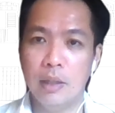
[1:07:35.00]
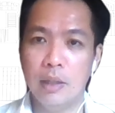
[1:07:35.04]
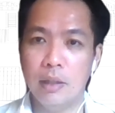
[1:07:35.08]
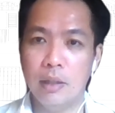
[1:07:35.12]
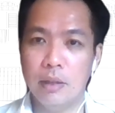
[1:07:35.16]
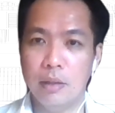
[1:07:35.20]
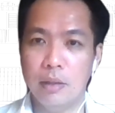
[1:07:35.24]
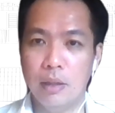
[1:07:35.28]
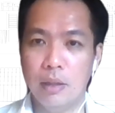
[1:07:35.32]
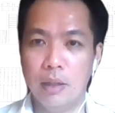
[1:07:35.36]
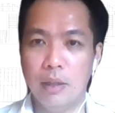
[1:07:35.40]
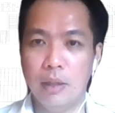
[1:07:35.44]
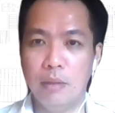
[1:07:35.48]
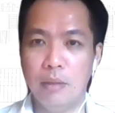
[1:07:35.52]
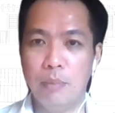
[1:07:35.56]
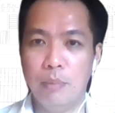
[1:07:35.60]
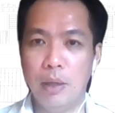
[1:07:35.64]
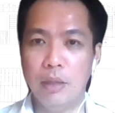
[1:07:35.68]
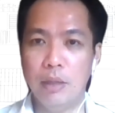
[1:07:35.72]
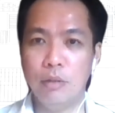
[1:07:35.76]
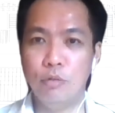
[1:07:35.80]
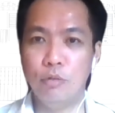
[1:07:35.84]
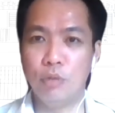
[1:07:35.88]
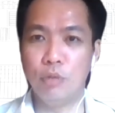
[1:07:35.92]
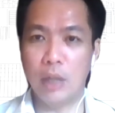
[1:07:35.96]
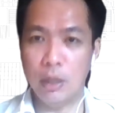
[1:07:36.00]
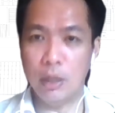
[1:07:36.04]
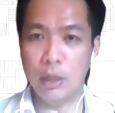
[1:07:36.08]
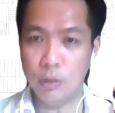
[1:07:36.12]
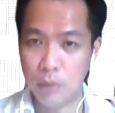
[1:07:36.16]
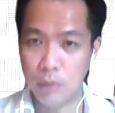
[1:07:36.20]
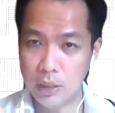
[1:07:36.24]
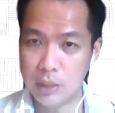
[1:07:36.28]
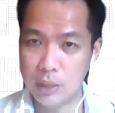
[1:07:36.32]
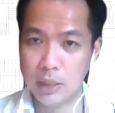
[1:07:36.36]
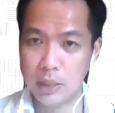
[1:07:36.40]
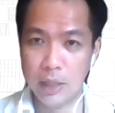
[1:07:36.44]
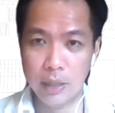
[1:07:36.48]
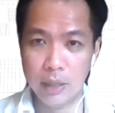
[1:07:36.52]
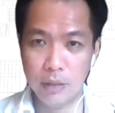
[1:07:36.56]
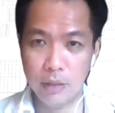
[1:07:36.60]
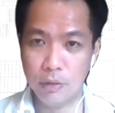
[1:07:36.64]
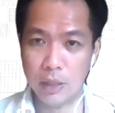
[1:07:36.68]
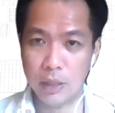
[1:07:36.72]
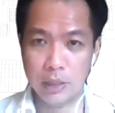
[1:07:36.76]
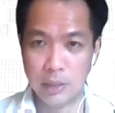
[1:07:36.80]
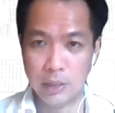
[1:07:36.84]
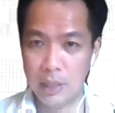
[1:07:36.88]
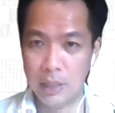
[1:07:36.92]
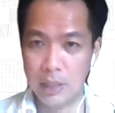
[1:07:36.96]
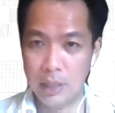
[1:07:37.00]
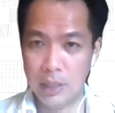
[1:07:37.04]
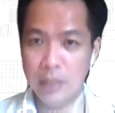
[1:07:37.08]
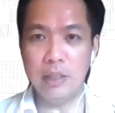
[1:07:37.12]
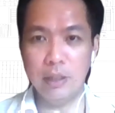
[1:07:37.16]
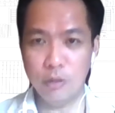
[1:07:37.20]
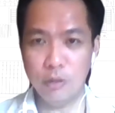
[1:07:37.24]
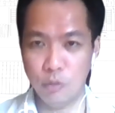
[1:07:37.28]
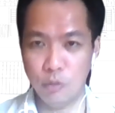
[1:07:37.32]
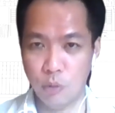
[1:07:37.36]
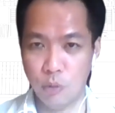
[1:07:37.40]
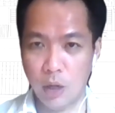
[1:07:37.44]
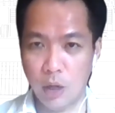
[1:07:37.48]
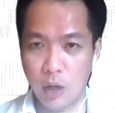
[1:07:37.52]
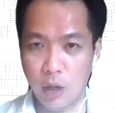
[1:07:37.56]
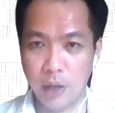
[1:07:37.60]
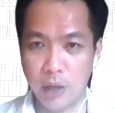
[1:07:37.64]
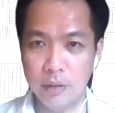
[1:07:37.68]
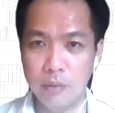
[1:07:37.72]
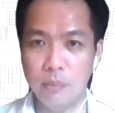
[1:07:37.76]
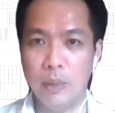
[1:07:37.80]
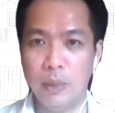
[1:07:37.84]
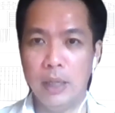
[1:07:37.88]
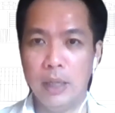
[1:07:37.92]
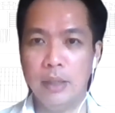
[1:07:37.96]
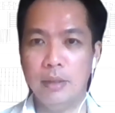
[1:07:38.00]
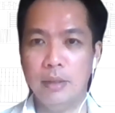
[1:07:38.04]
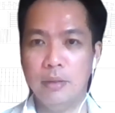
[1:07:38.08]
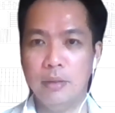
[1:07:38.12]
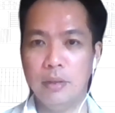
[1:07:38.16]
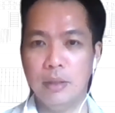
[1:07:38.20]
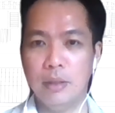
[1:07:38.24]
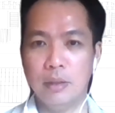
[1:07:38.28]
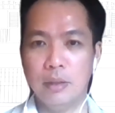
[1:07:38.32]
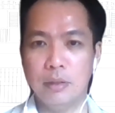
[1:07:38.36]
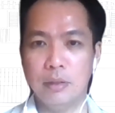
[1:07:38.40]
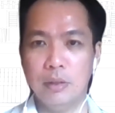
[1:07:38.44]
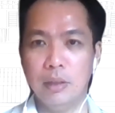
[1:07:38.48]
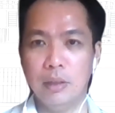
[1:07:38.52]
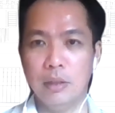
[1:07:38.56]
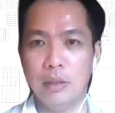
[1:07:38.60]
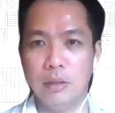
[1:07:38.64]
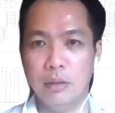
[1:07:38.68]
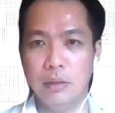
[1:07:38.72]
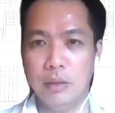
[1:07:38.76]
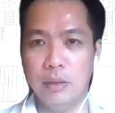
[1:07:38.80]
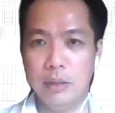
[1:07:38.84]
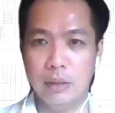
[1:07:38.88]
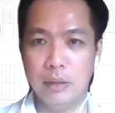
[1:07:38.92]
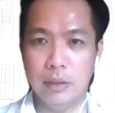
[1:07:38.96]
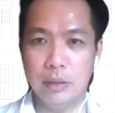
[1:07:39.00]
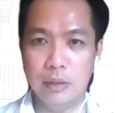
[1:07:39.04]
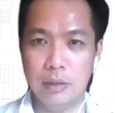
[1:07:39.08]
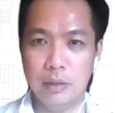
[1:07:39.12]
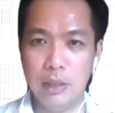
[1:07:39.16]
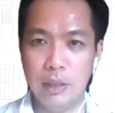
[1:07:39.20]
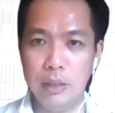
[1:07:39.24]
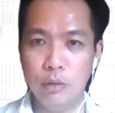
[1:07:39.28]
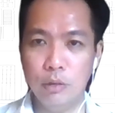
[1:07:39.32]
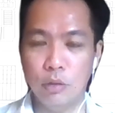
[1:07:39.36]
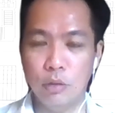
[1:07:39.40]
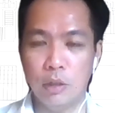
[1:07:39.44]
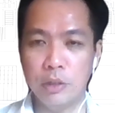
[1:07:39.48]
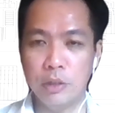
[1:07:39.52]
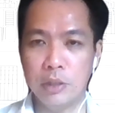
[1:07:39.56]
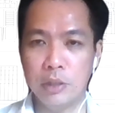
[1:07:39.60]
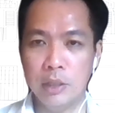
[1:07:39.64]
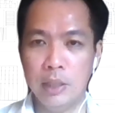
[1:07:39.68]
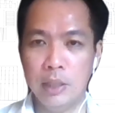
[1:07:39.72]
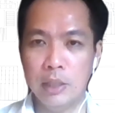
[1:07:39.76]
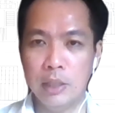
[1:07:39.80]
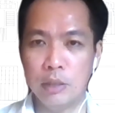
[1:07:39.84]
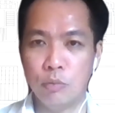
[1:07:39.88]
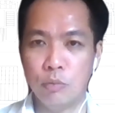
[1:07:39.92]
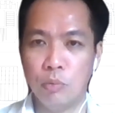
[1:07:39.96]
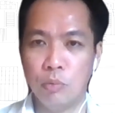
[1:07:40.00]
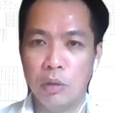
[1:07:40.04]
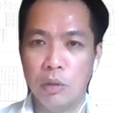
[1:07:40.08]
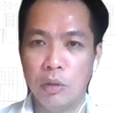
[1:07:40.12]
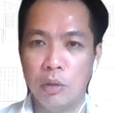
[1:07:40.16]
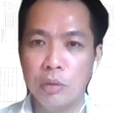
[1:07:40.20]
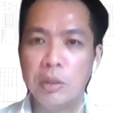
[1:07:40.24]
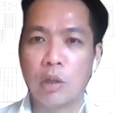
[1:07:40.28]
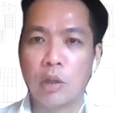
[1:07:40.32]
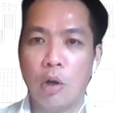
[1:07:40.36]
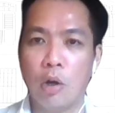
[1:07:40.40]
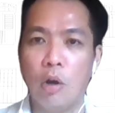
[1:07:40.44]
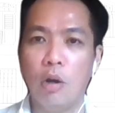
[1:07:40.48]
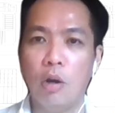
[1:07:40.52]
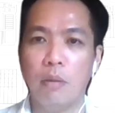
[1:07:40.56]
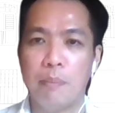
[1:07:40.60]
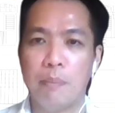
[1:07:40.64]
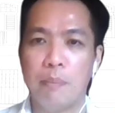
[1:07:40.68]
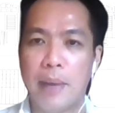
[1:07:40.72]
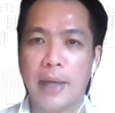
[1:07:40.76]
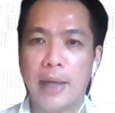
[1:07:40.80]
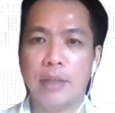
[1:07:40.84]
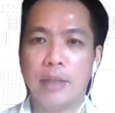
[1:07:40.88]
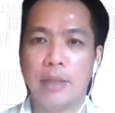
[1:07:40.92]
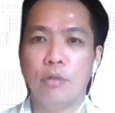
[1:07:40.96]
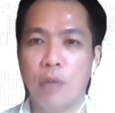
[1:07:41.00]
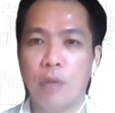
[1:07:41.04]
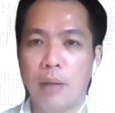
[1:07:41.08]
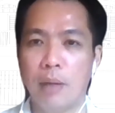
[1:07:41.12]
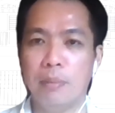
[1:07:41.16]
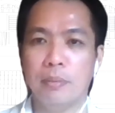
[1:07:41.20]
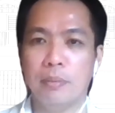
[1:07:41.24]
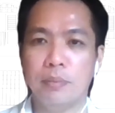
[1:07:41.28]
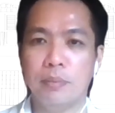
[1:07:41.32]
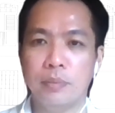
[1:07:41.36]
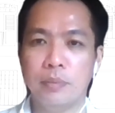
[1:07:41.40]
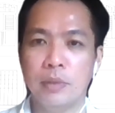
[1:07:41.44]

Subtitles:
But you can always say, you can say anything you want, but the thing to consider is, will the court back you up?